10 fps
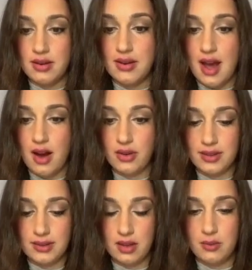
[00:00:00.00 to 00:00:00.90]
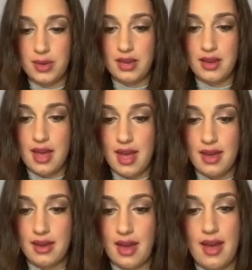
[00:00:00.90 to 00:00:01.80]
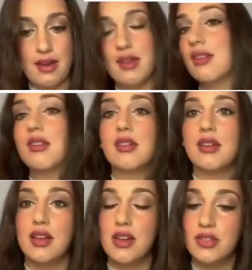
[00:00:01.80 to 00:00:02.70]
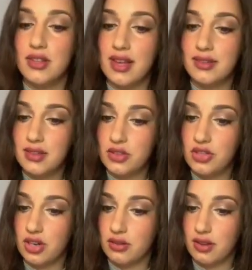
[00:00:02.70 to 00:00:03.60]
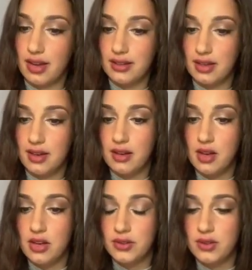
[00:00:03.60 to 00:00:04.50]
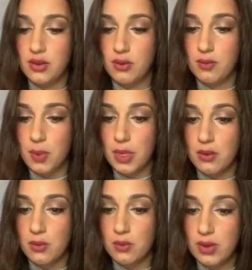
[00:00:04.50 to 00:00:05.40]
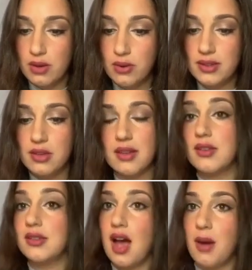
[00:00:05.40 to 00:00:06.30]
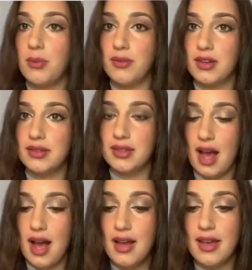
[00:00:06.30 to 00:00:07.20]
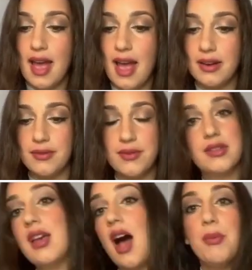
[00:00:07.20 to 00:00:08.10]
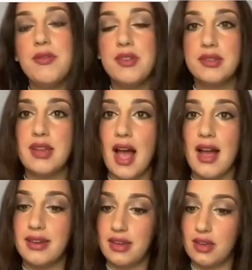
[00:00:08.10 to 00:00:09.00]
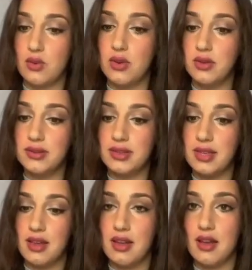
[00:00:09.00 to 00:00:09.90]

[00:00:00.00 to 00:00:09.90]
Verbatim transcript: now is going to be A A. So that's the general idea. So we always look at the top of our stack, and if the top of the stack equals,